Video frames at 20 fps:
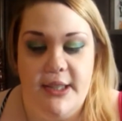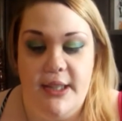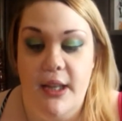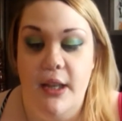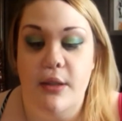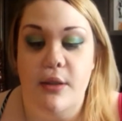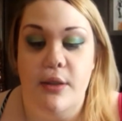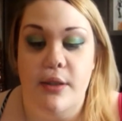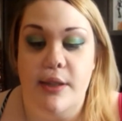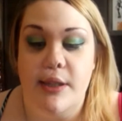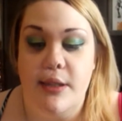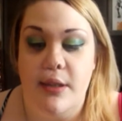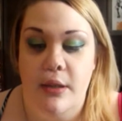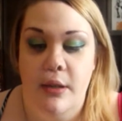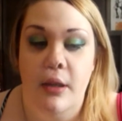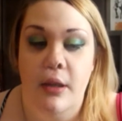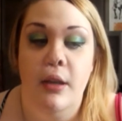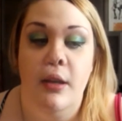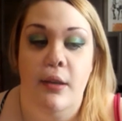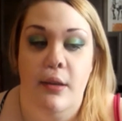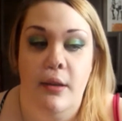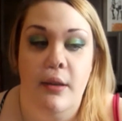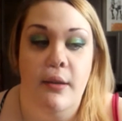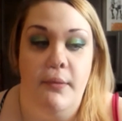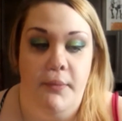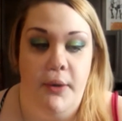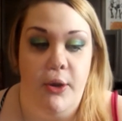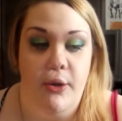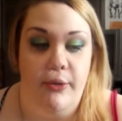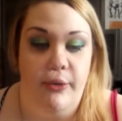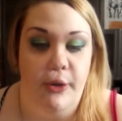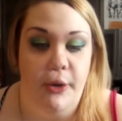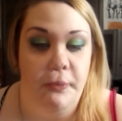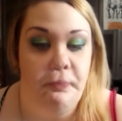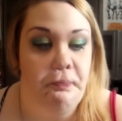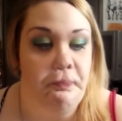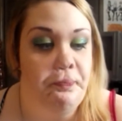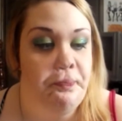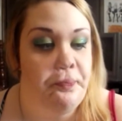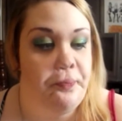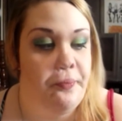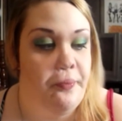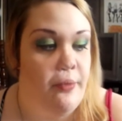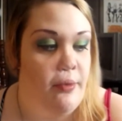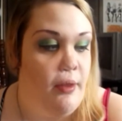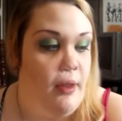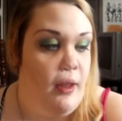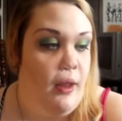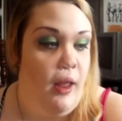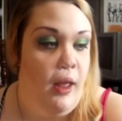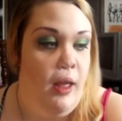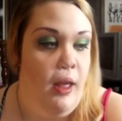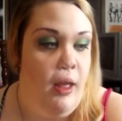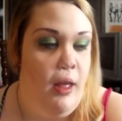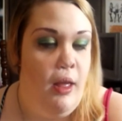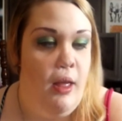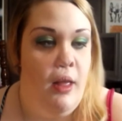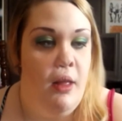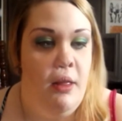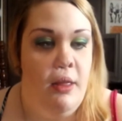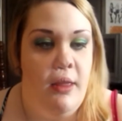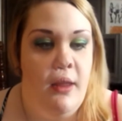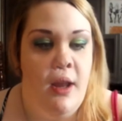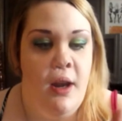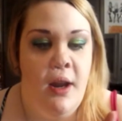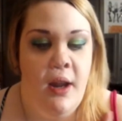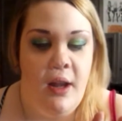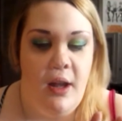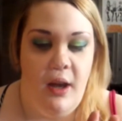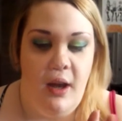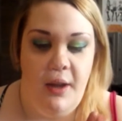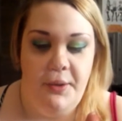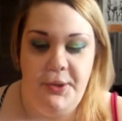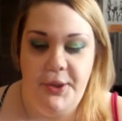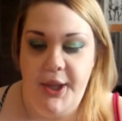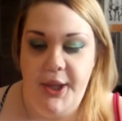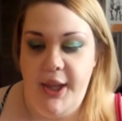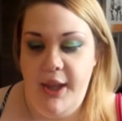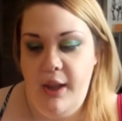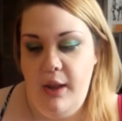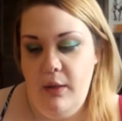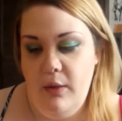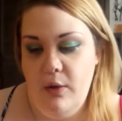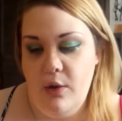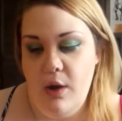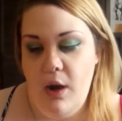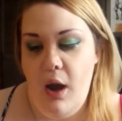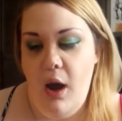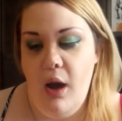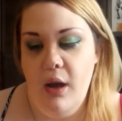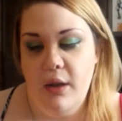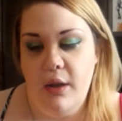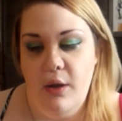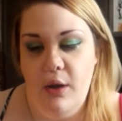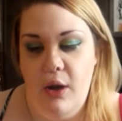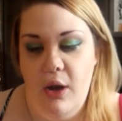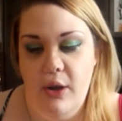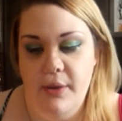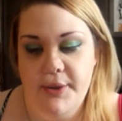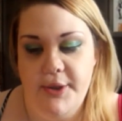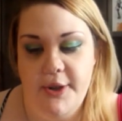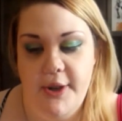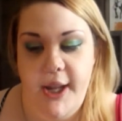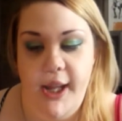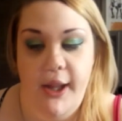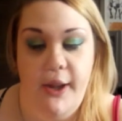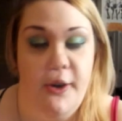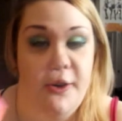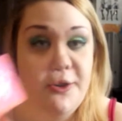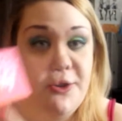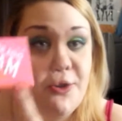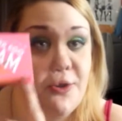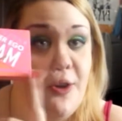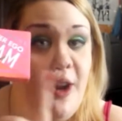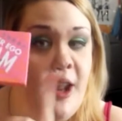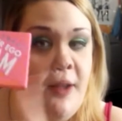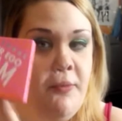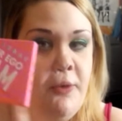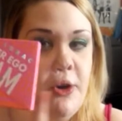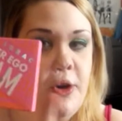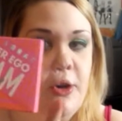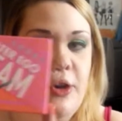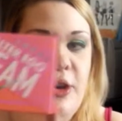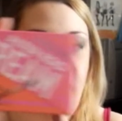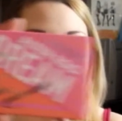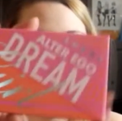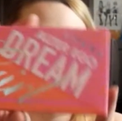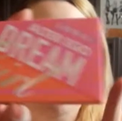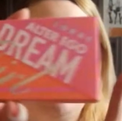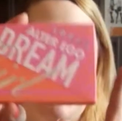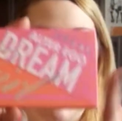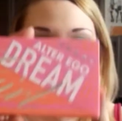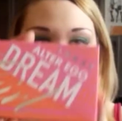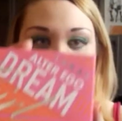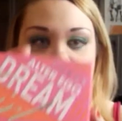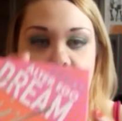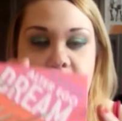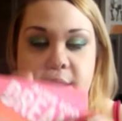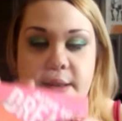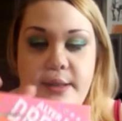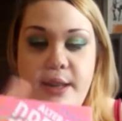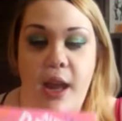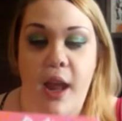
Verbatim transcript: It's beautiful. Then I got the Lorac Alter Ego Dream Girl palette.